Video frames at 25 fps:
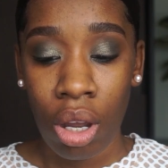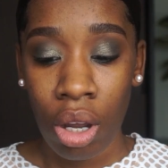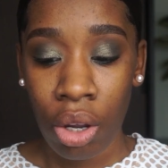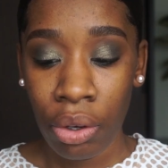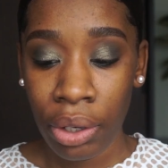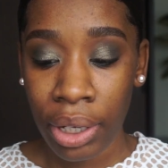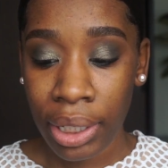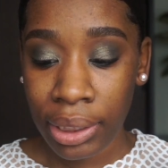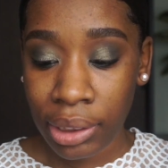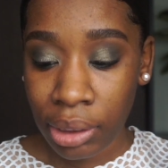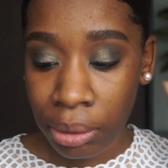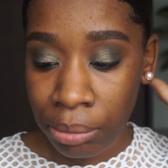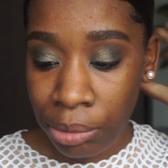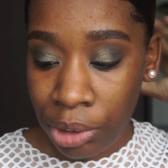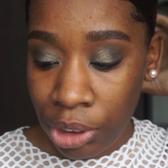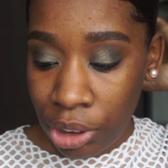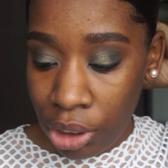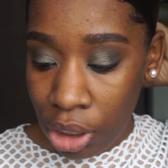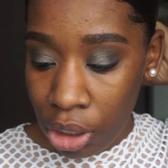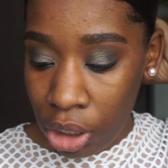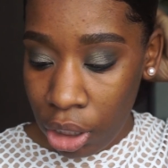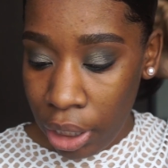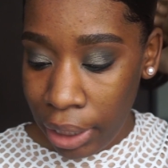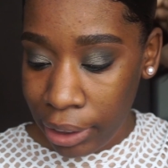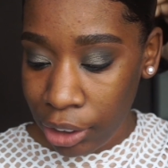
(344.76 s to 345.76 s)
Okay, so I'm just
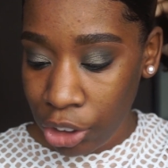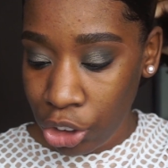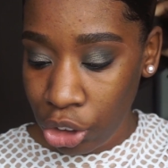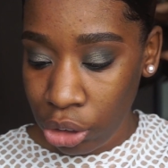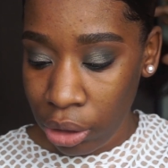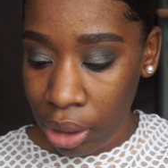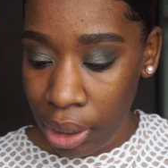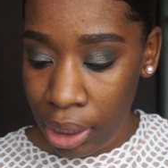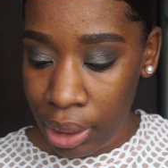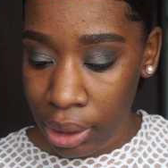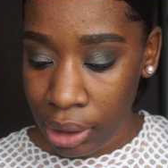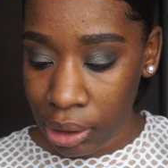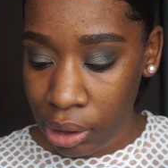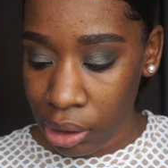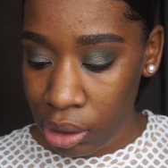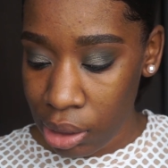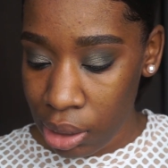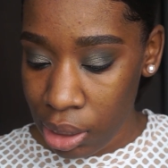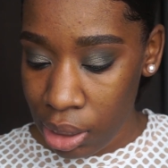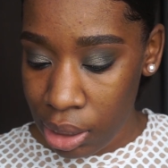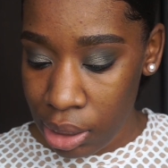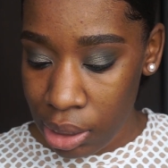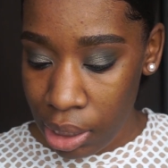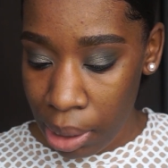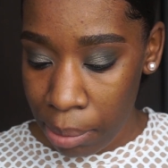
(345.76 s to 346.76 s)
going to get straight into
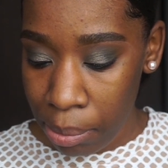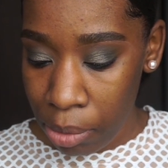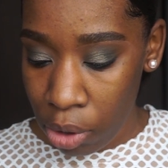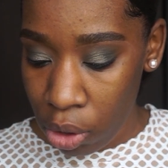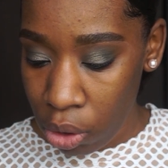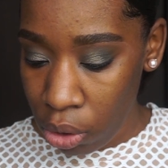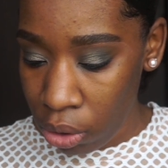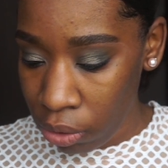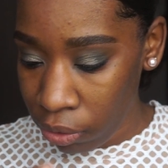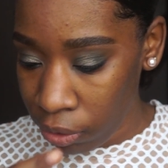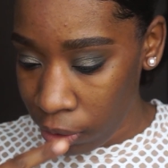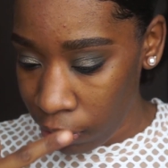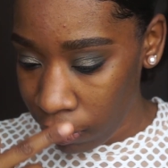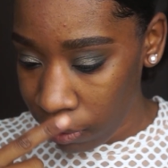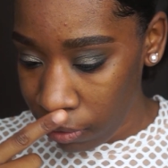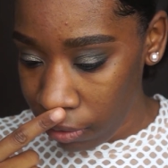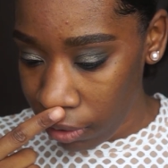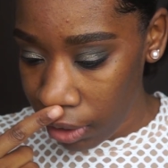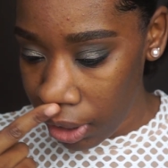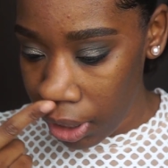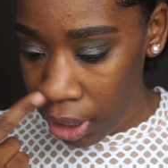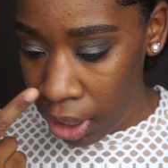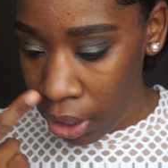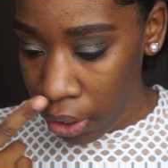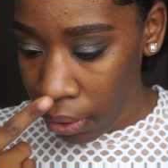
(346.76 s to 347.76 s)
the demo of the
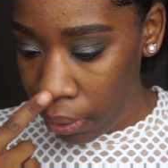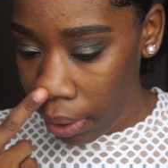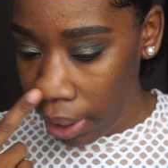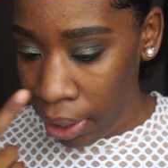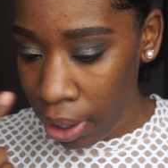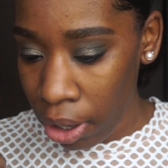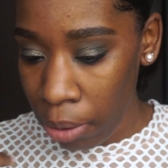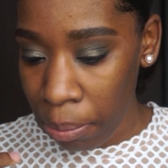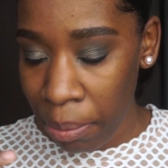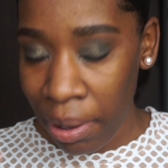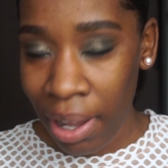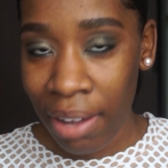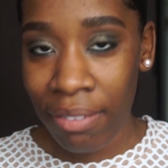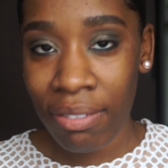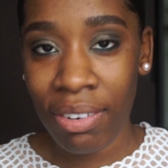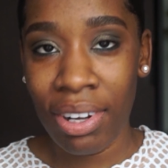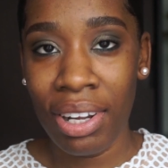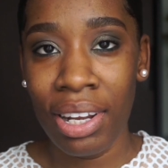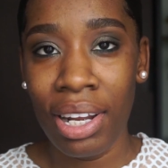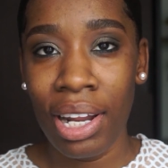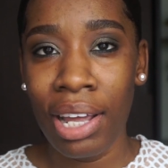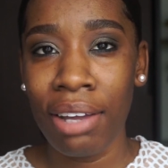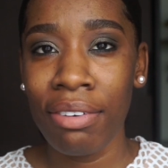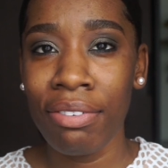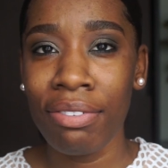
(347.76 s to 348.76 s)
video. I hope I
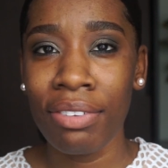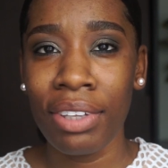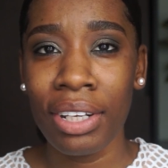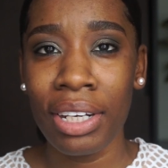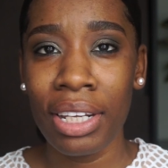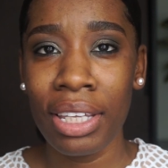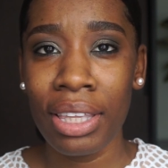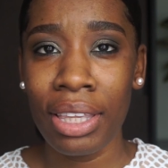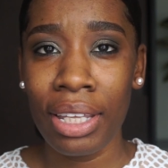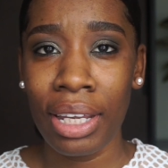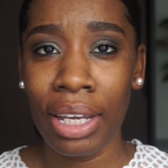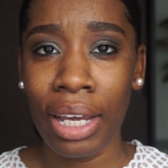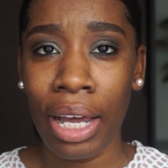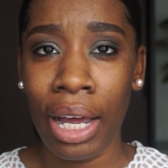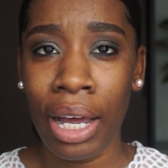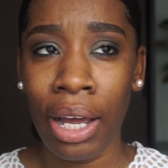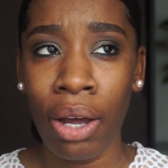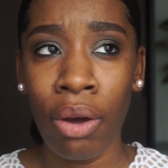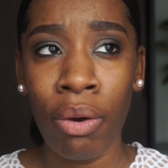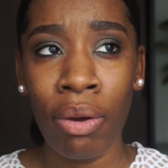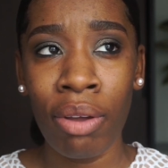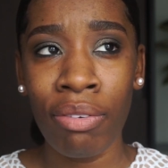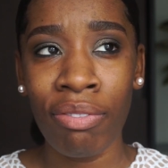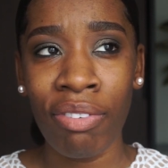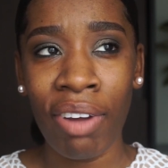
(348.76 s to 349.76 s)
haven't left anything
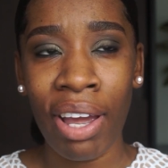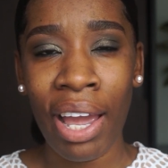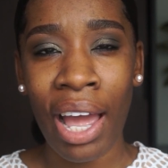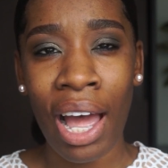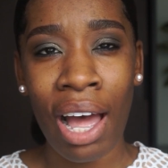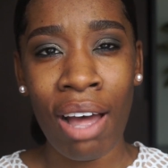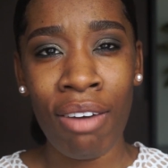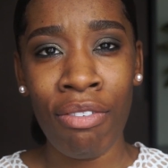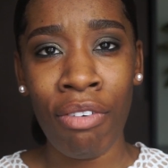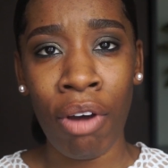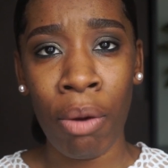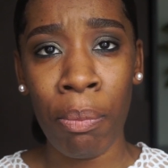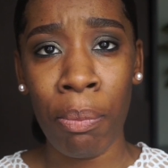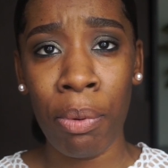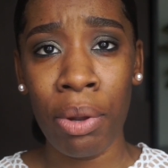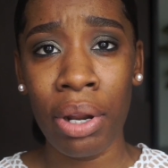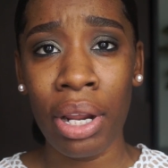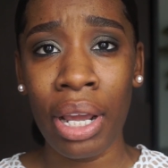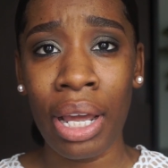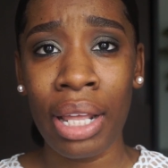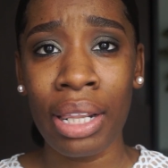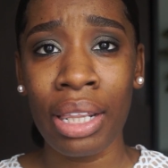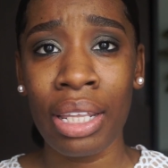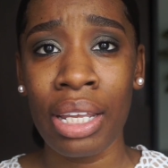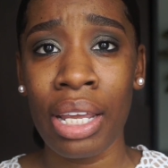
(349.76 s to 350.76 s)
out. If I have, I'll put
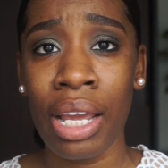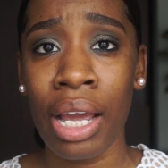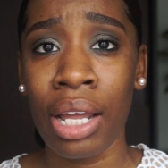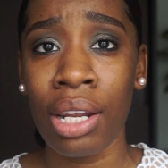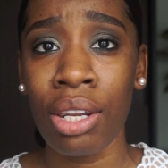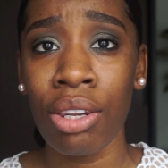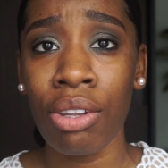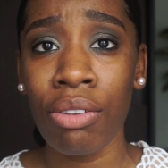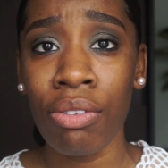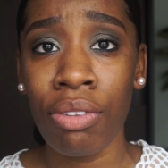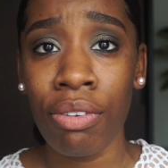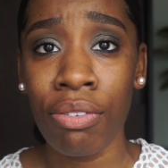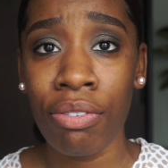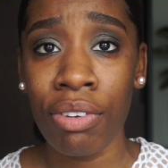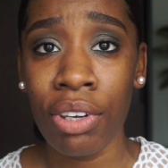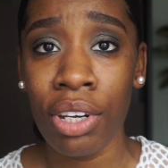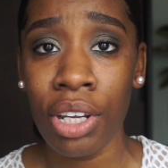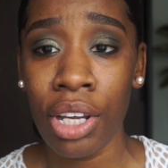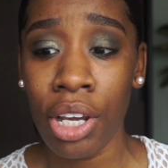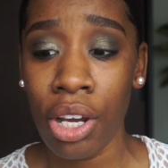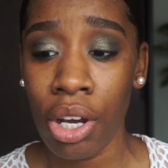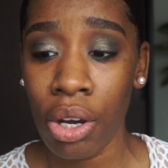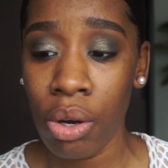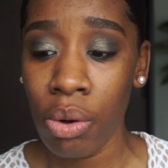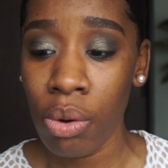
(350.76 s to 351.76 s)
it at the end of the
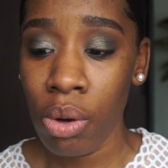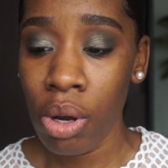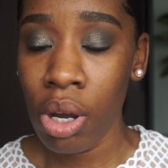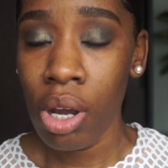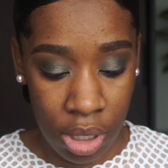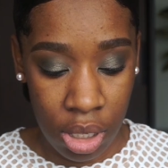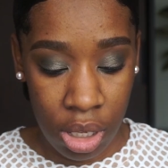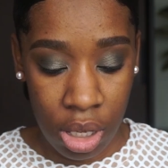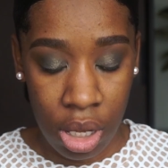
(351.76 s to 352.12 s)
video.